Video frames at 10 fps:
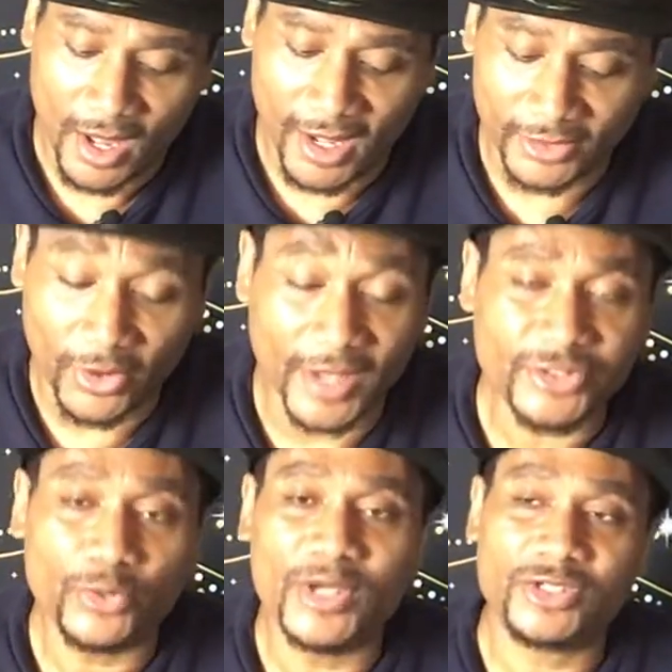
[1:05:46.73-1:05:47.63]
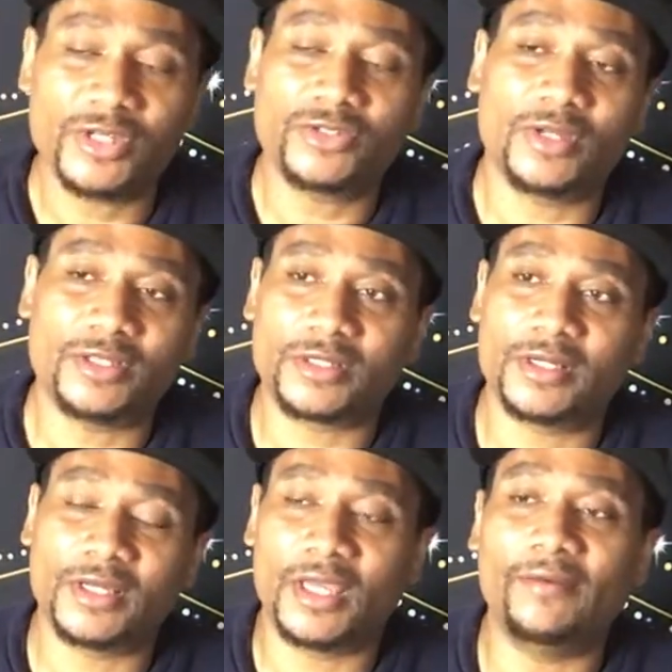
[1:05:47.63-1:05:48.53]
Uh, your intuition is, is
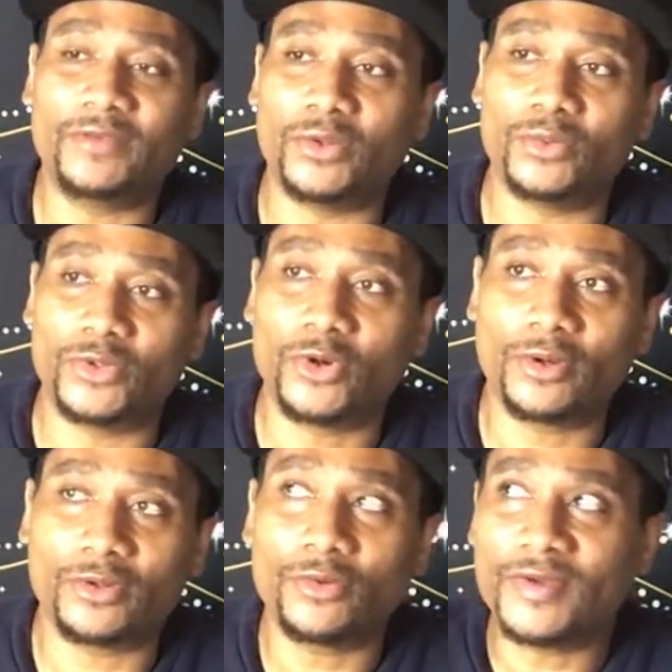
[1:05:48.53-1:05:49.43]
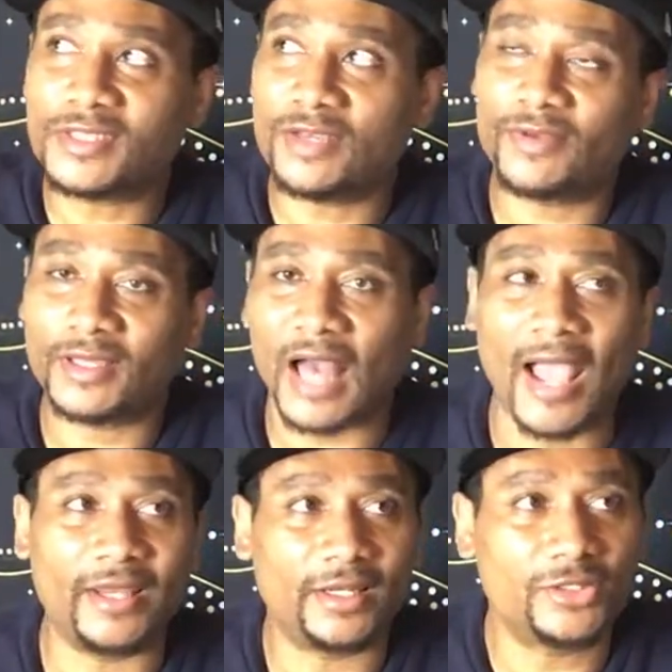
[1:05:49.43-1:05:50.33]
going to give you you're you're receiving
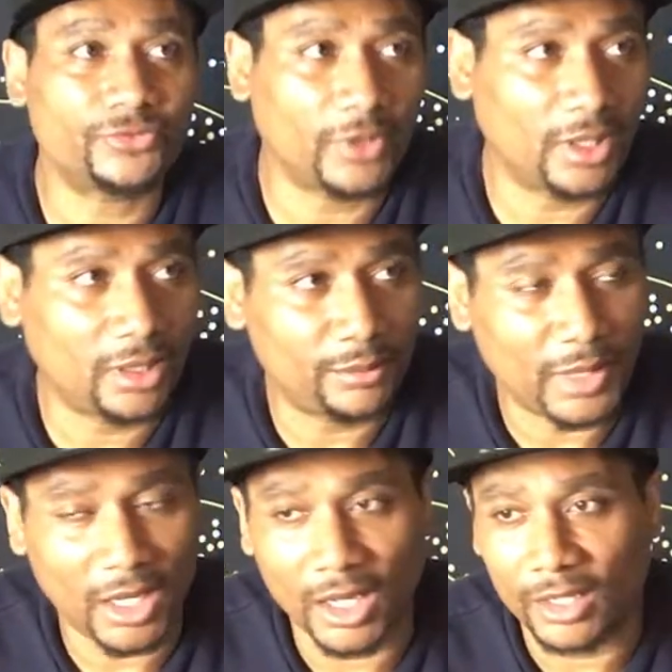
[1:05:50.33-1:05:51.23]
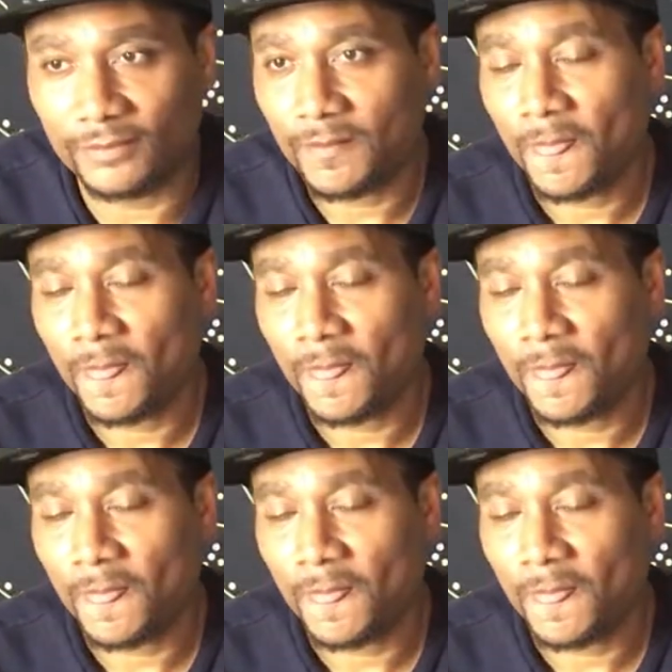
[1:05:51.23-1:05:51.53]
guidance from uh,